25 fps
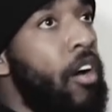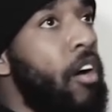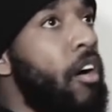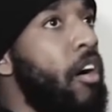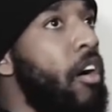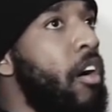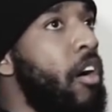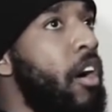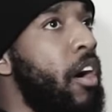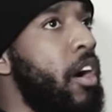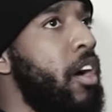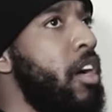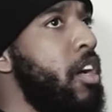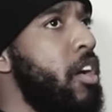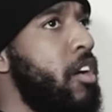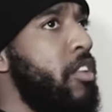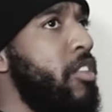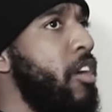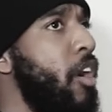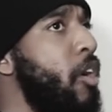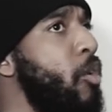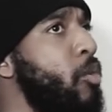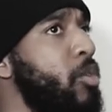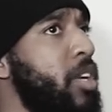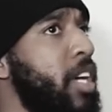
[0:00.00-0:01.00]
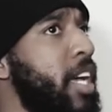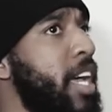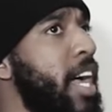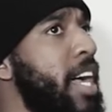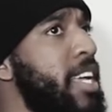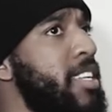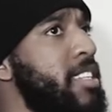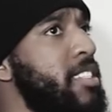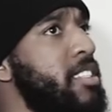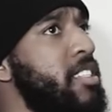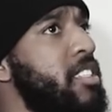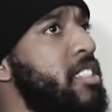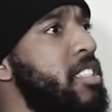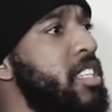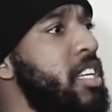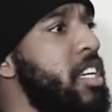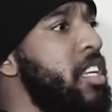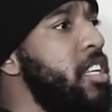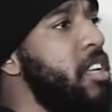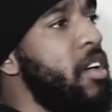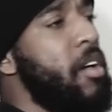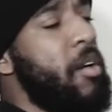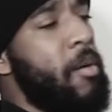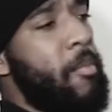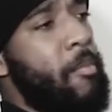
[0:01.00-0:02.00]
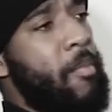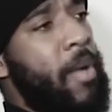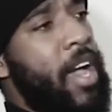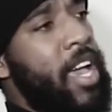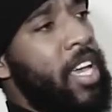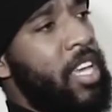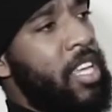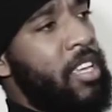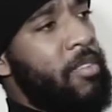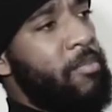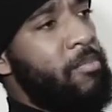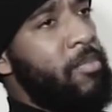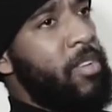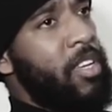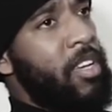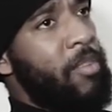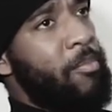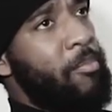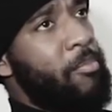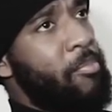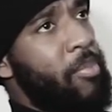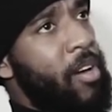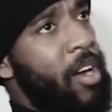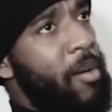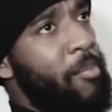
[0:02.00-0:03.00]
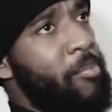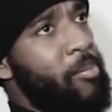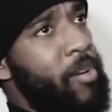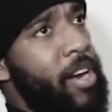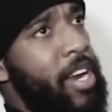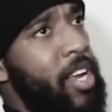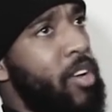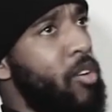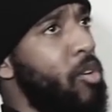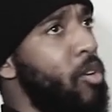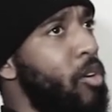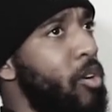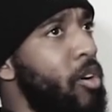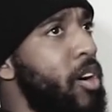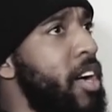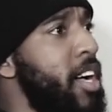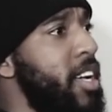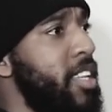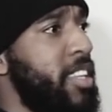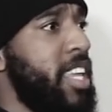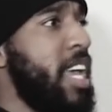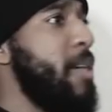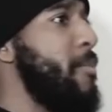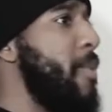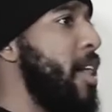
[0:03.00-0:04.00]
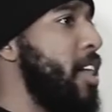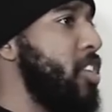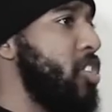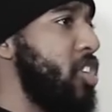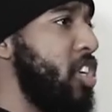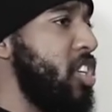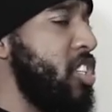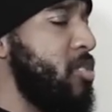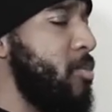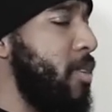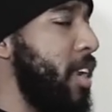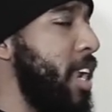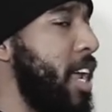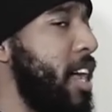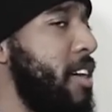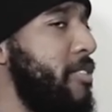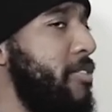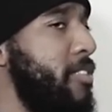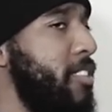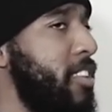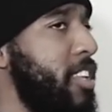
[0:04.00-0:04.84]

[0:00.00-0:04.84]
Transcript: Oh, the older guys in the scene might give me a break, or they might change my life.